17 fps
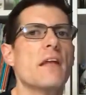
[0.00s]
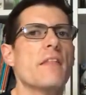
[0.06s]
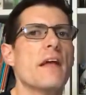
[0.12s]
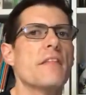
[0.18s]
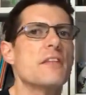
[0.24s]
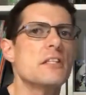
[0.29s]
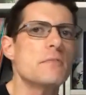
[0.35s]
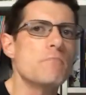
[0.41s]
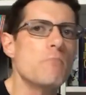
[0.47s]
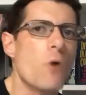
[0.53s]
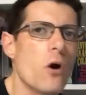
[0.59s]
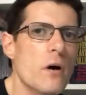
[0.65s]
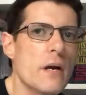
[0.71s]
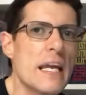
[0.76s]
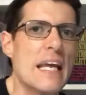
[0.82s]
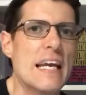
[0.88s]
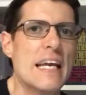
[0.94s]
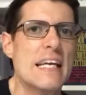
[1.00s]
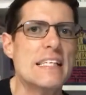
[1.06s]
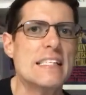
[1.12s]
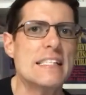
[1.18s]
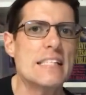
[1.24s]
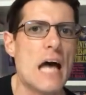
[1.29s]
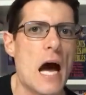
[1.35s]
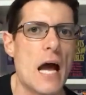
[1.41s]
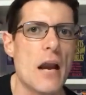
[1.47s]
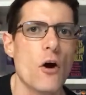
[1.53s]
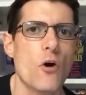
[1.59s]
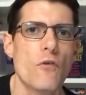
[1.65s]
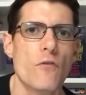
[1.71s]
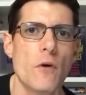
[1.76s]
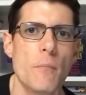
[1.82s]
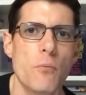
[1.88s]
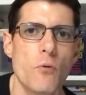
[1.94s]
that this market is not
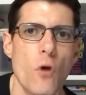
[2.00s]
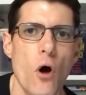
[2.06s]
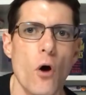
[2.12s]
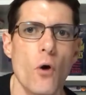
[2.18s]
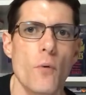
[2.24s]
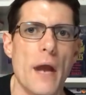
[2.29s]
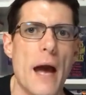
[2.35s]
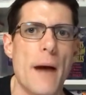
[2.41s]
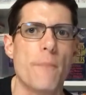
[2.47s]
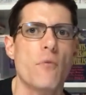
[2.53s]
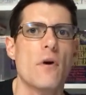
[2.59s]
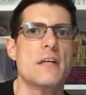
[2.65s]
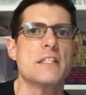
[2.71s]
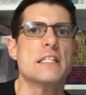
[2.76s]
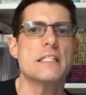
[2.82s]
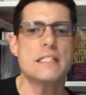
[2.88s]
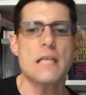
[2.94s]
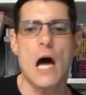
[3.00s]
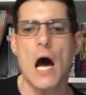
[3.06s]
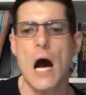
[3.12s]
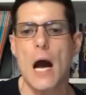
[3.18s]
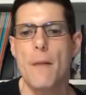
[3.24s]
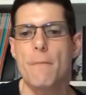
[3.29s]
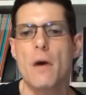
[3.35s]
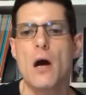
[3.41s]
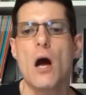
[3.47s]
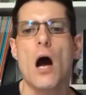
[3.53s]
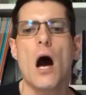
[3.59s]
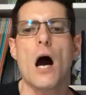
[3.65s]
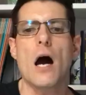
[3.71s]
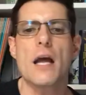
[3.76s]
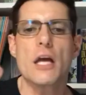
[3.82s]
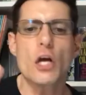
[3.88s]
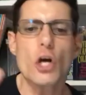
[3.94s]
overblown at present time,
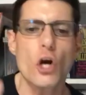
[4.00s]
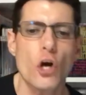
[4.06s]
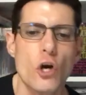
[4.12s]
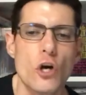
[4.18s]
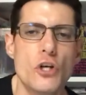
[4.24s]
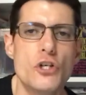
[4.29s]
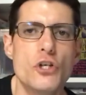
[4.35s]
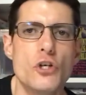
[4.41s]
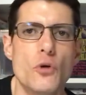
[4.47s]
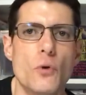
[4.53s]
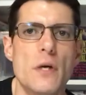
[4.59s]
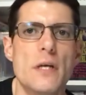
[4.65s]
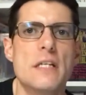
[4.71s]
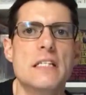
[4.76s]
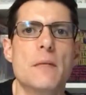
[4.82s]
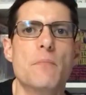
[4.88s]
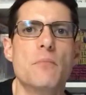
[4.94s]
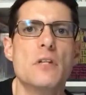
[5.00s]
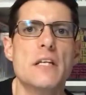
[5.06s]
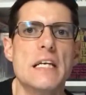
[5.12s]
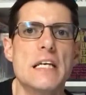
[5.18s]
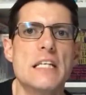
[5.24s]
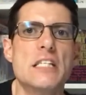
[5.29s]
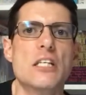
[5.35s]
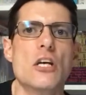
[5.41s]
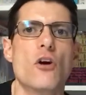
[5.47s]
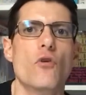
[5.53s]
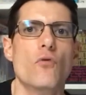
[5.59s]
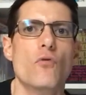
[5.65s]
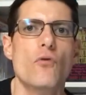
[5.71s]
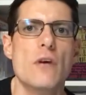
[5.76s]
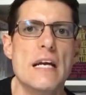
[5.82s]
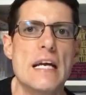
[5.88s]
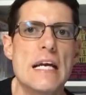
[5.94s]
I encourage you to please
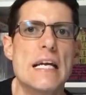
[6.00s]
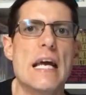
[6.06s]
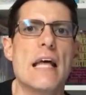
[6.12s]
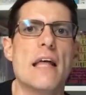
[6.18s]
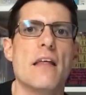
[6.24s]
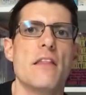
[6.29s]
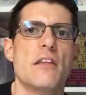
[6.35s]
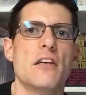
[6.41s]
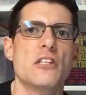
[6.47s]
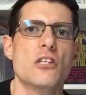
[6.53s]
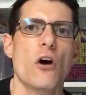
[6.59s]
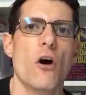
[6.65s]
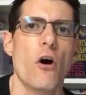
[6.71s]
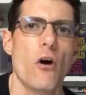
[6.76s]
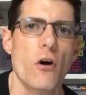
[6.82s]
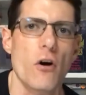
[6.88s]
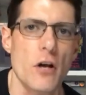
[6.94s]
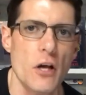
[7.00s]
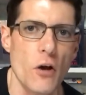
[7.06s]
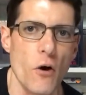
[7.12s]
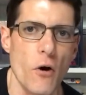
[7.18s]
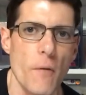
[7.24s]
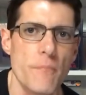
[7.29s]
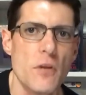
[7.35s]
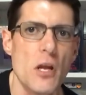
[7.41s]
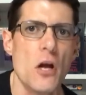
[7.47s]
read this article.